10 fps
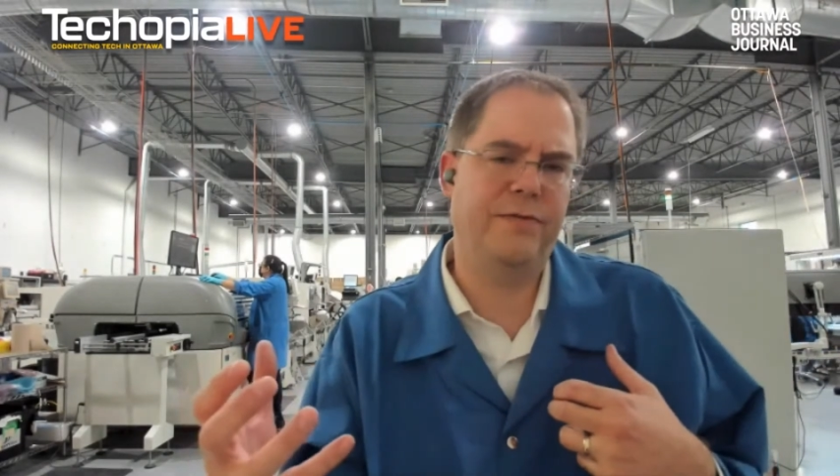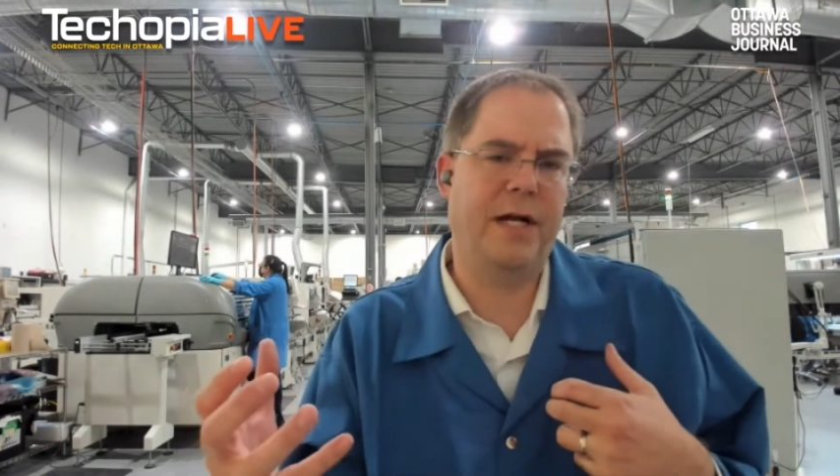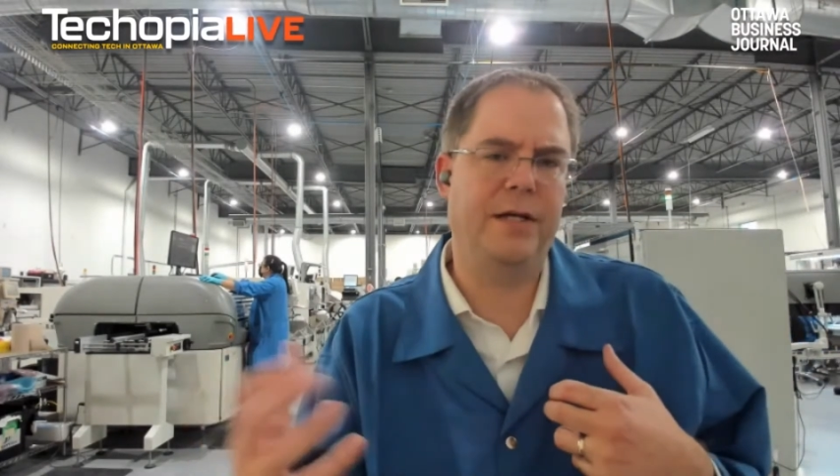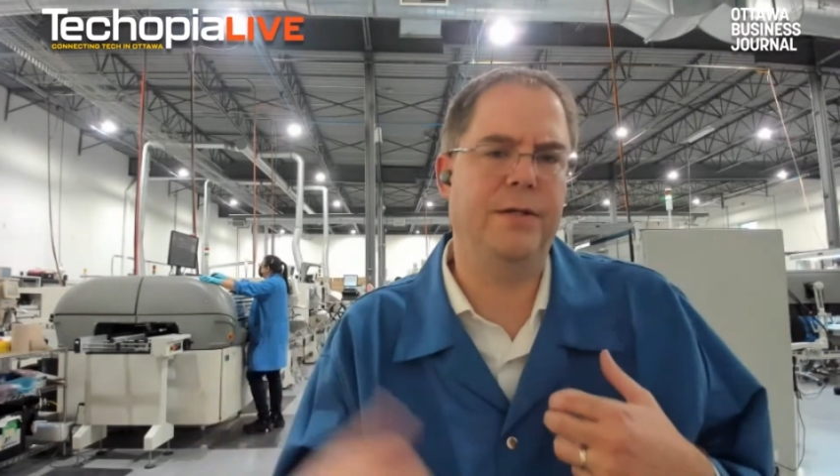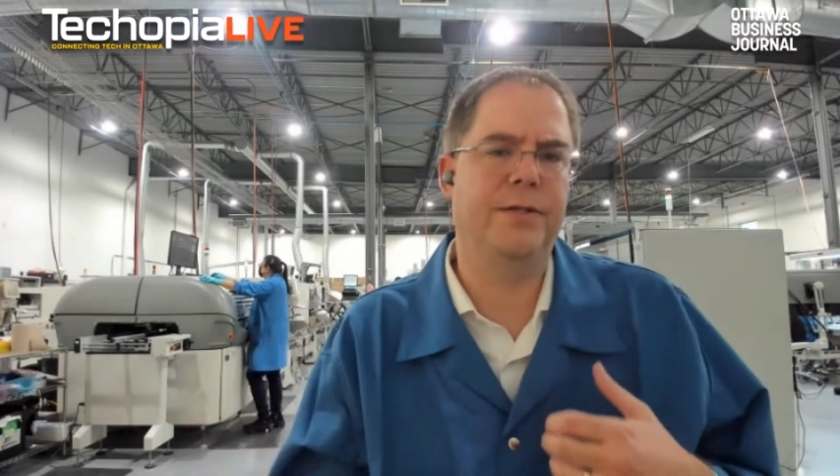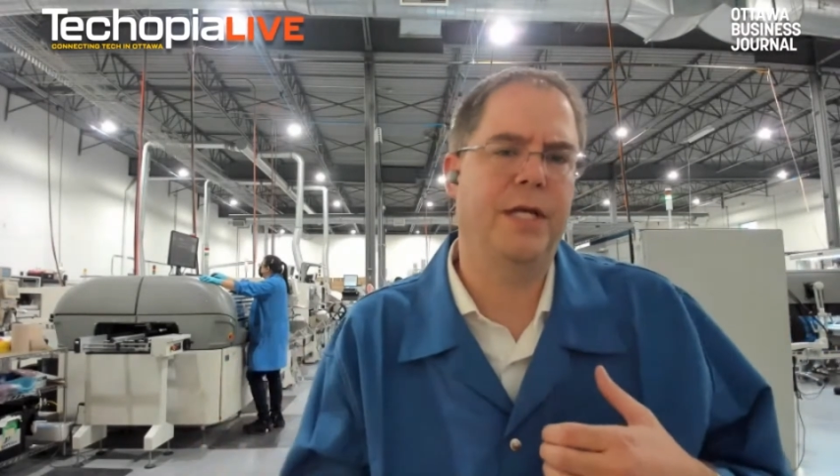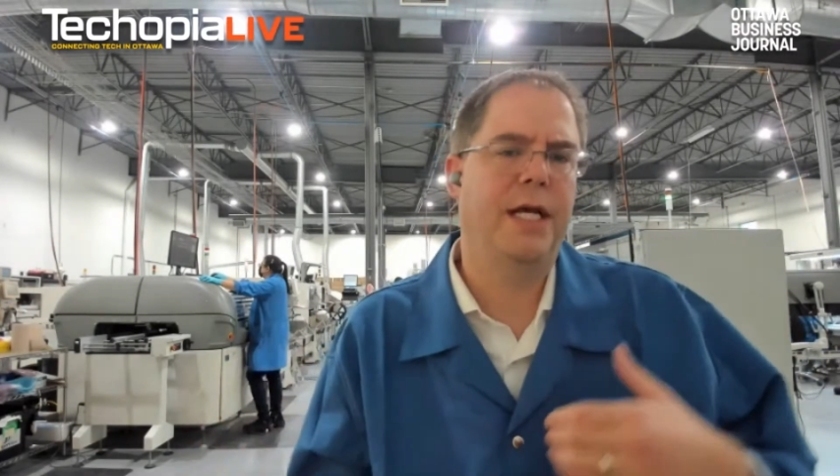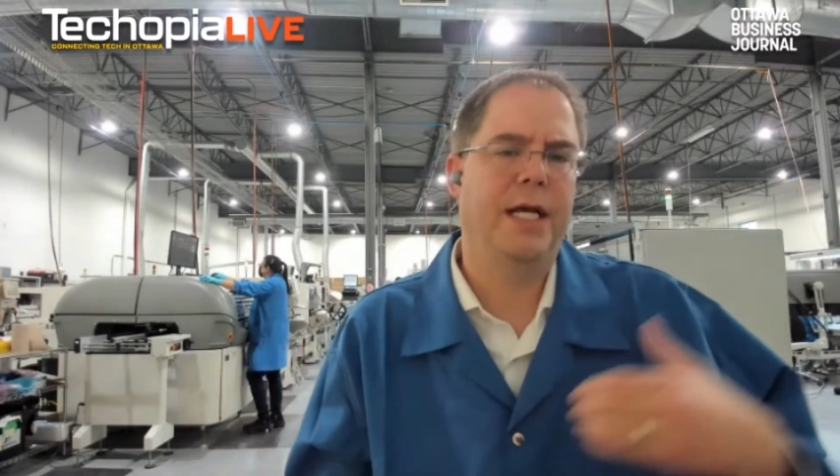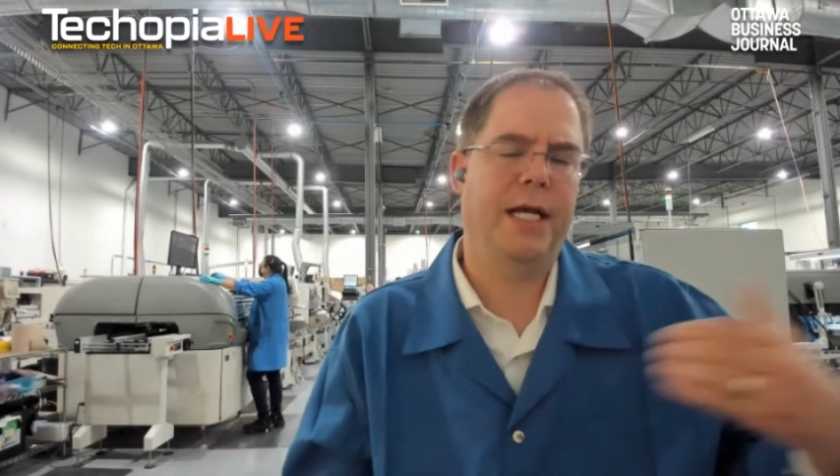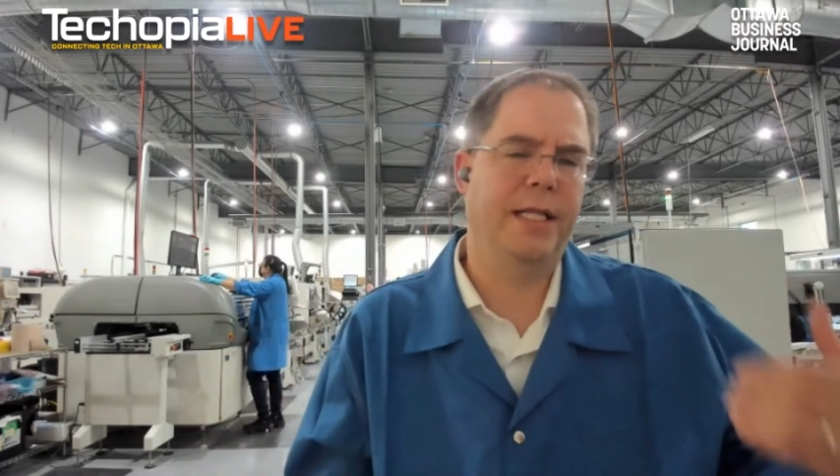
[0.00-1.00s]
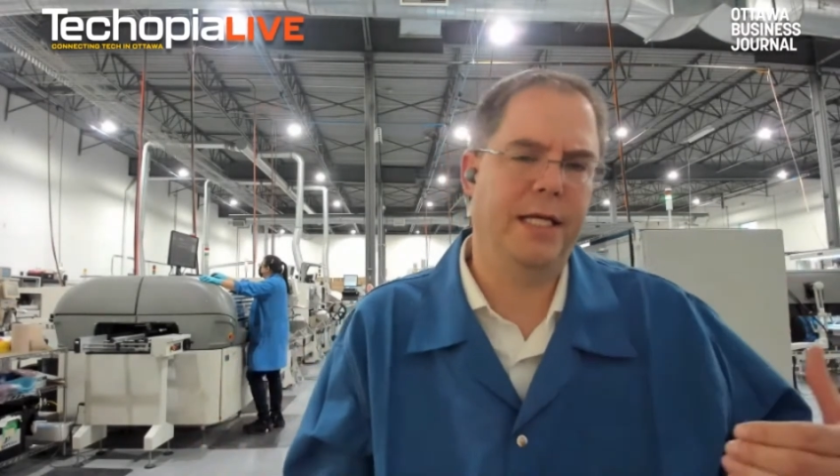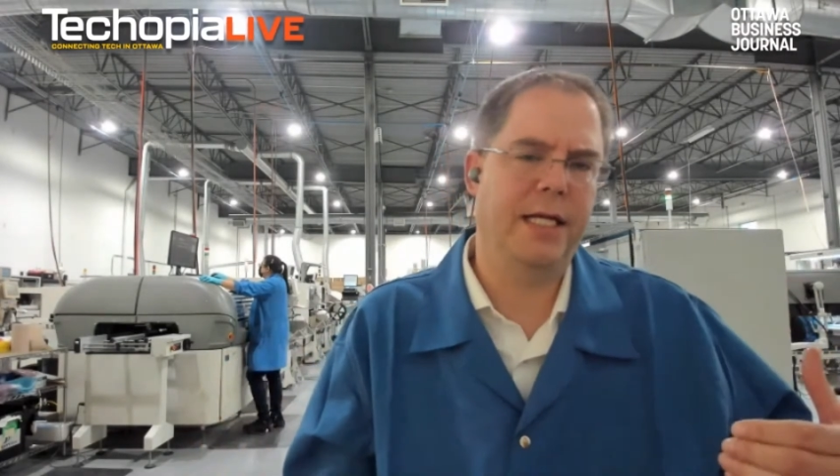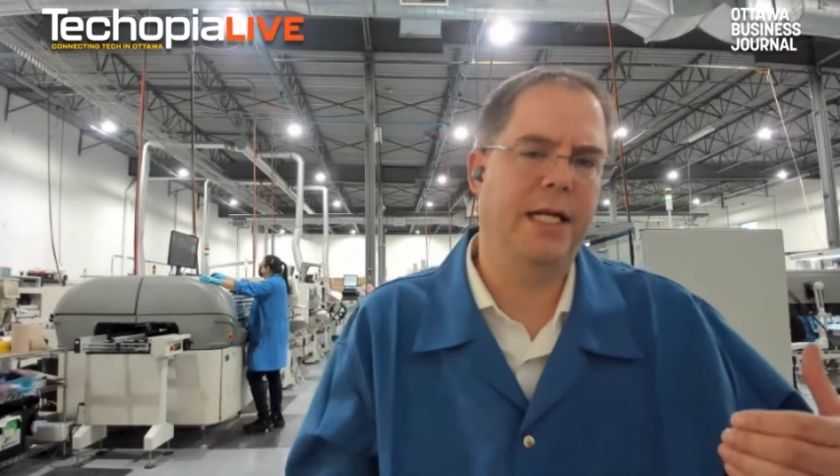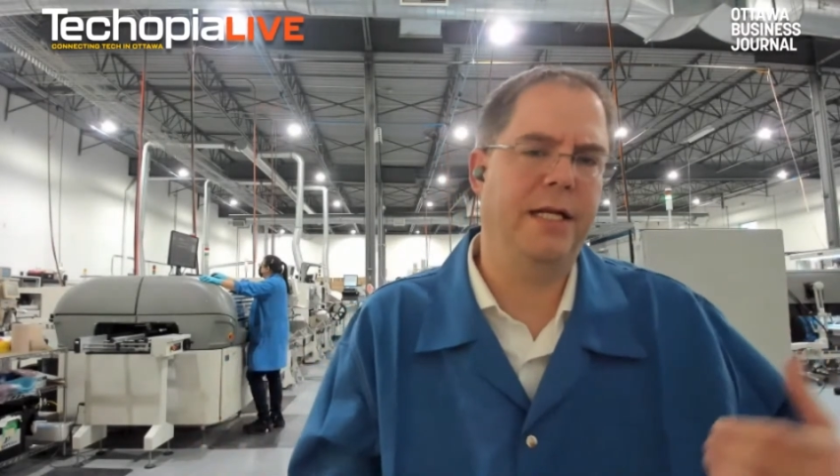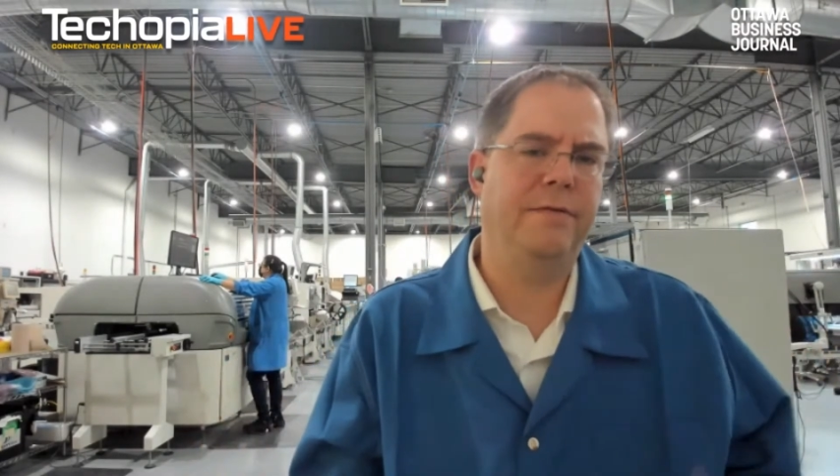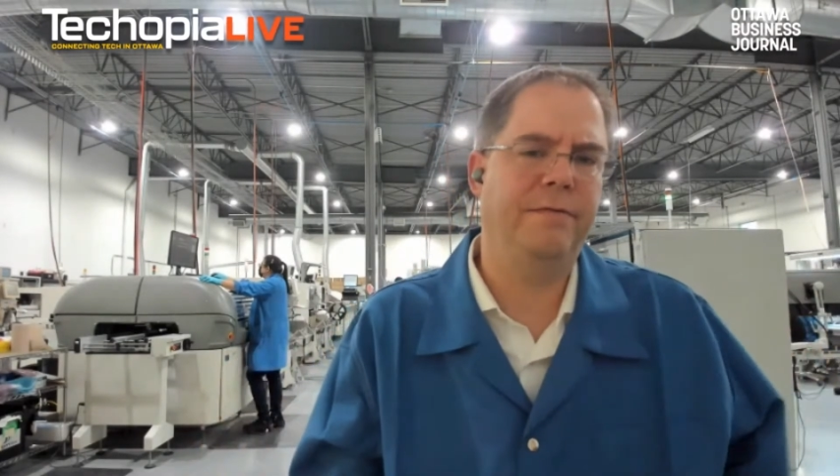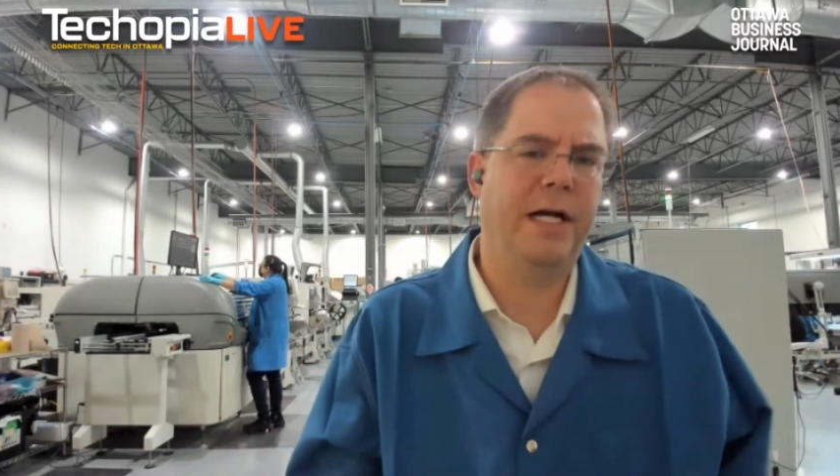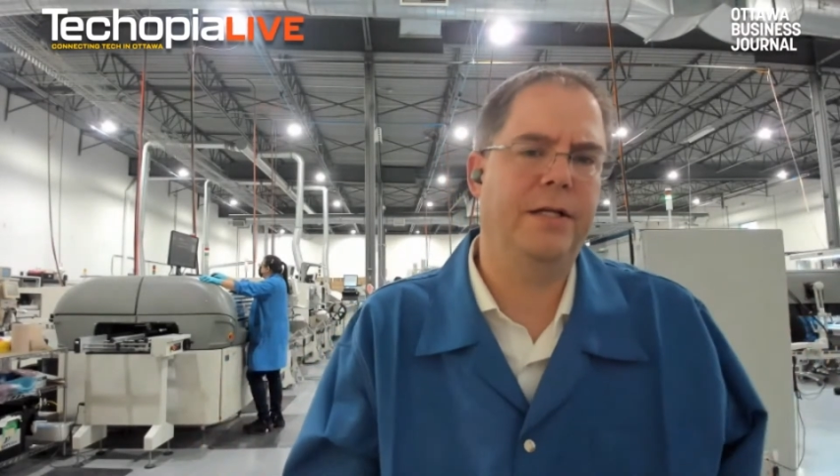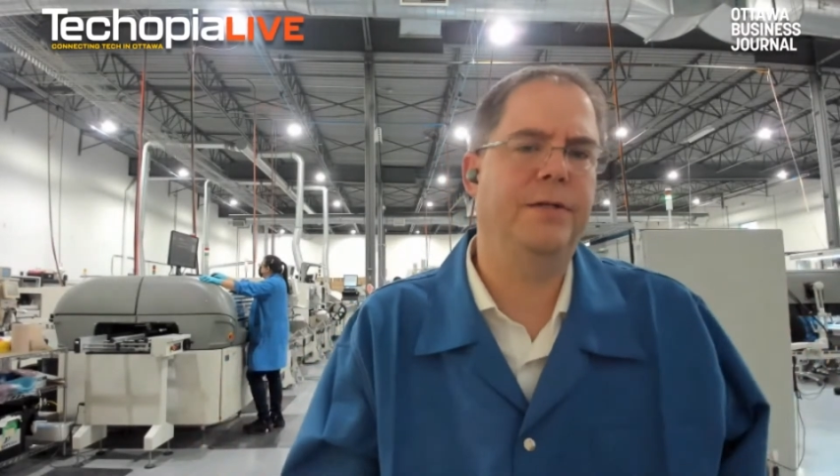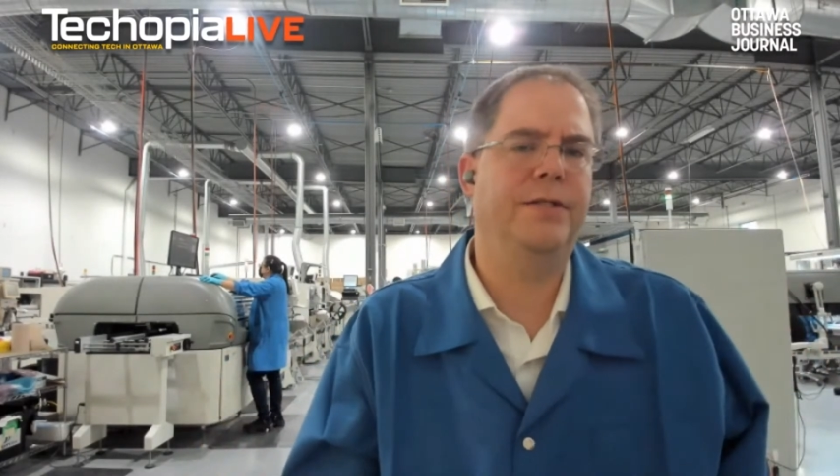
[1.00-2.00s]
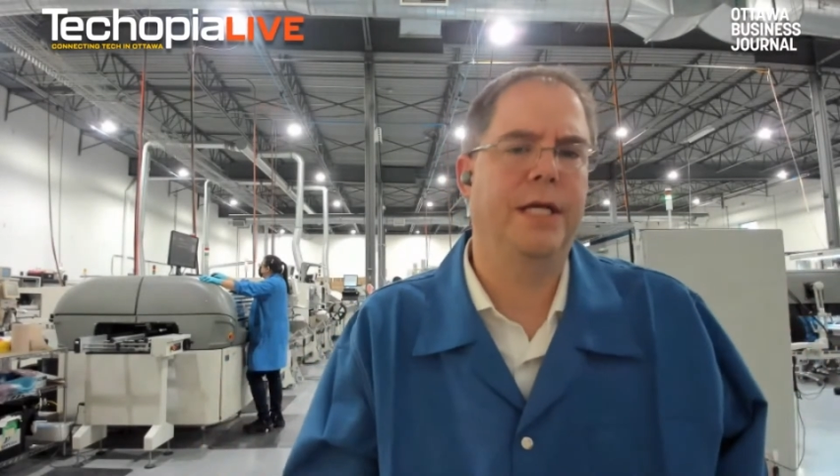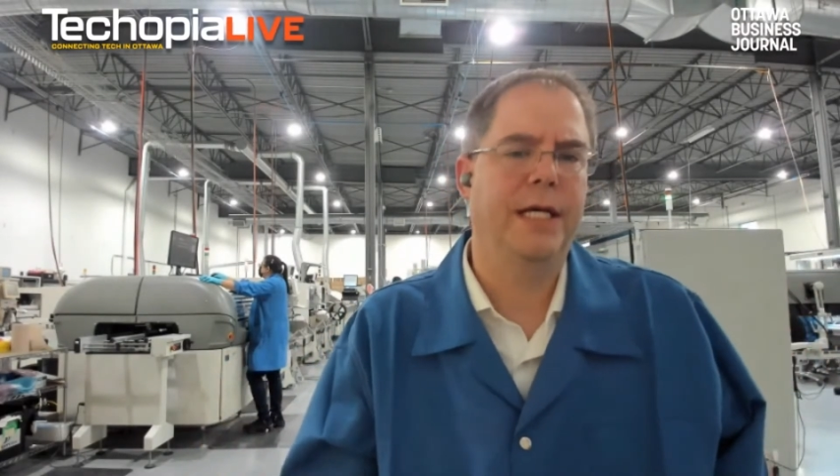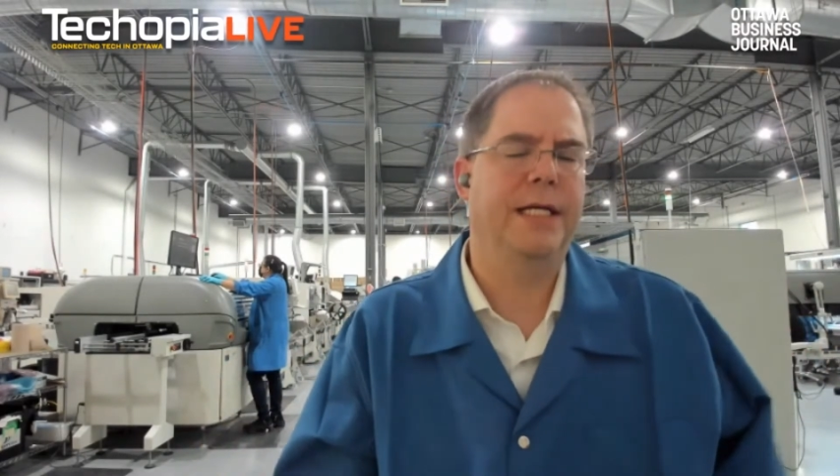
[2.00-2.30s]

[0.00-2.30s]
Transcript: values and the Canadian values,